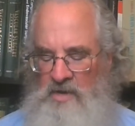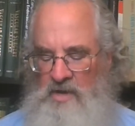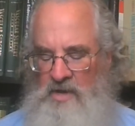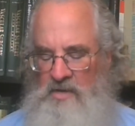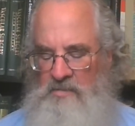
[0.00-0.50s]

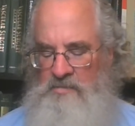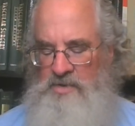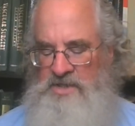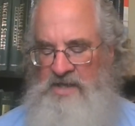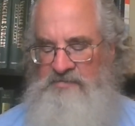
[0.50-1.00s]

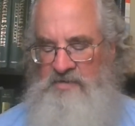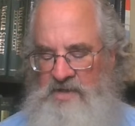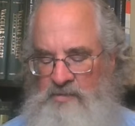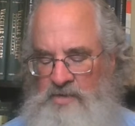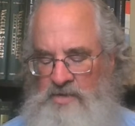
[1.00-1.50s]
But
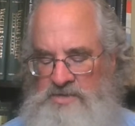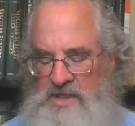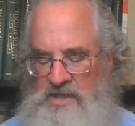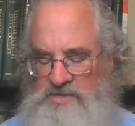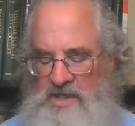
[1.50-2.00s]
definitely with those
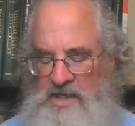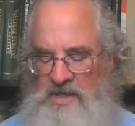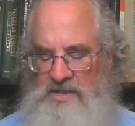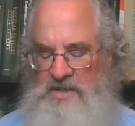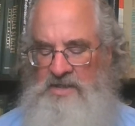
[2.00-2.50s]
kind of
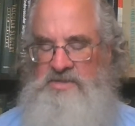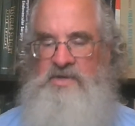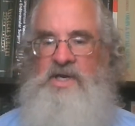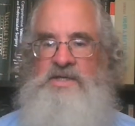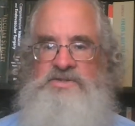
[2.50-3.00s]

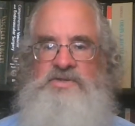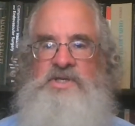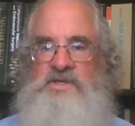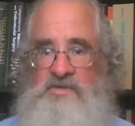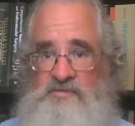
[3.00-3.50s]
triglycerides, you
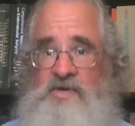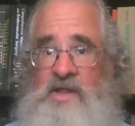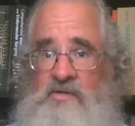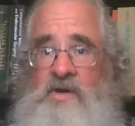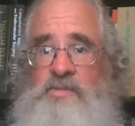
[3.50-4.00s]
need to
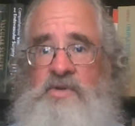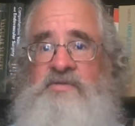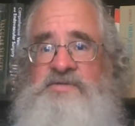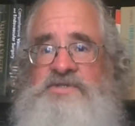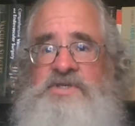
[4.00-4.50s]
follow up with a
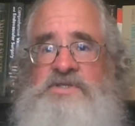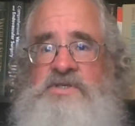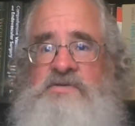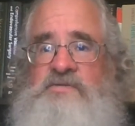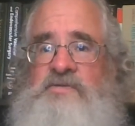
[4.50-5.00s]

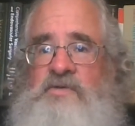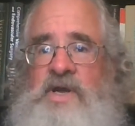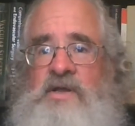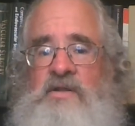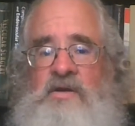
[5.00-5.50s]
physician for
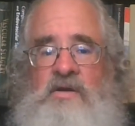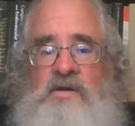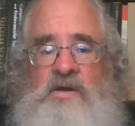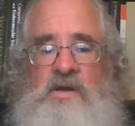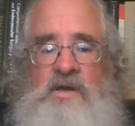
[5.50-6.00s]

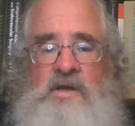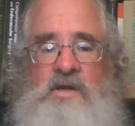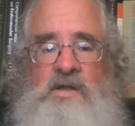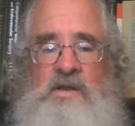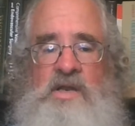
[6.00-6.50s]
regular
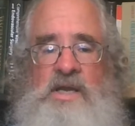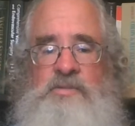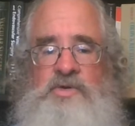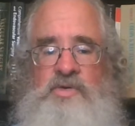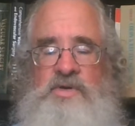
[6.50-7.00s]

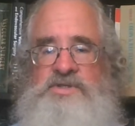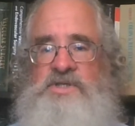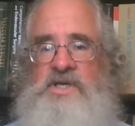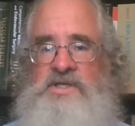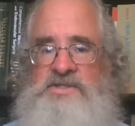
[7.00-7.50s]
laboratory
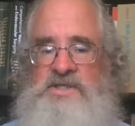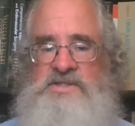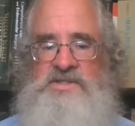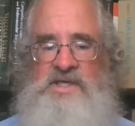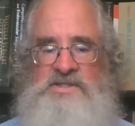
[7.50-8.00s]
studies.
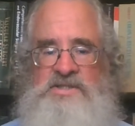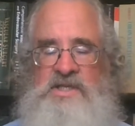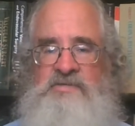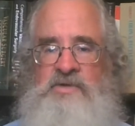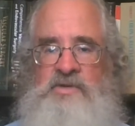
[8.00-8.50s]
That's the
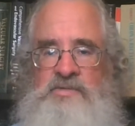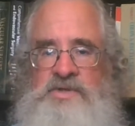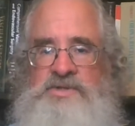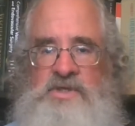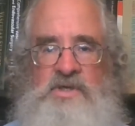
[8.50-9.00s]
level at
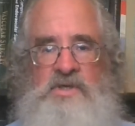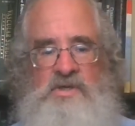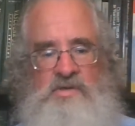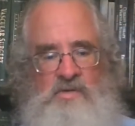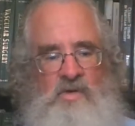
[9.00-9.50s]
which
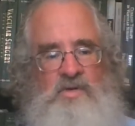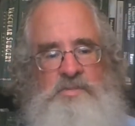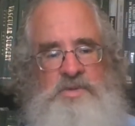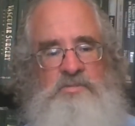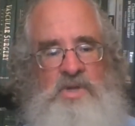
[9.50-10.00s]
you hold
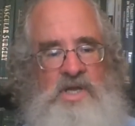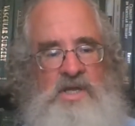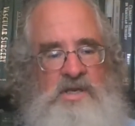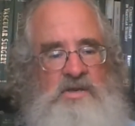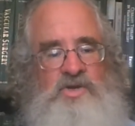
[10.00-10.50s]
up the
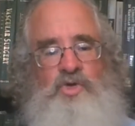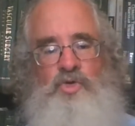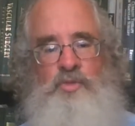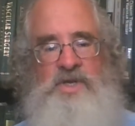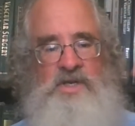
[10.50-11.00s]
blood
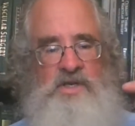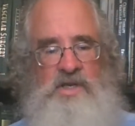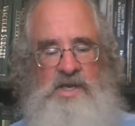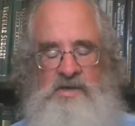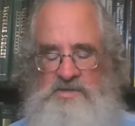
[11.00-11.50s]
tube and it
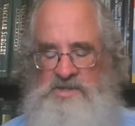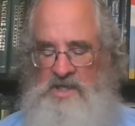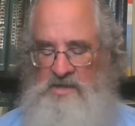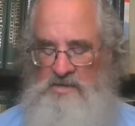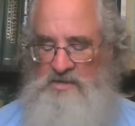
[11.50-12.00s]
layers
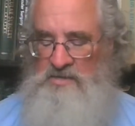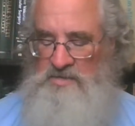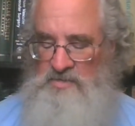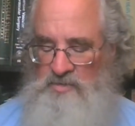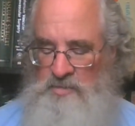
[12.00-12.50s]
out in the
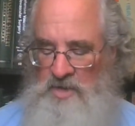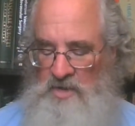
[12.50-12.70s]
tube.